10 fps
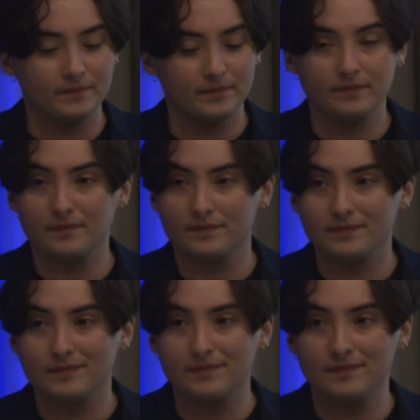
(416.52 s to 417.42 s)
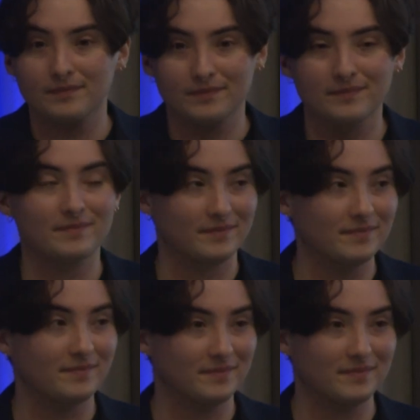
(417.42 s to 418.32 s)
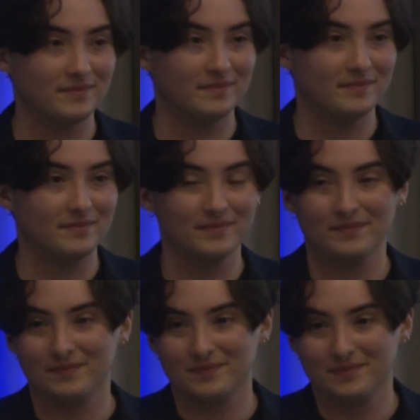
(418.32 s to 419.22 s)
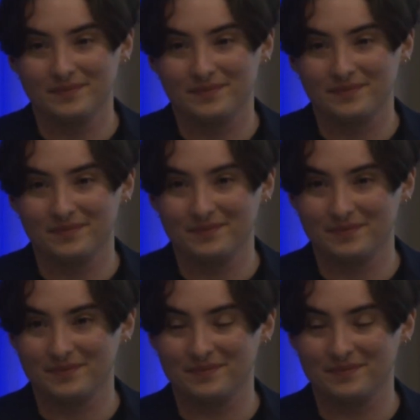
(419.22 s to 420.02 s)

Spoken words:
(no one is talking)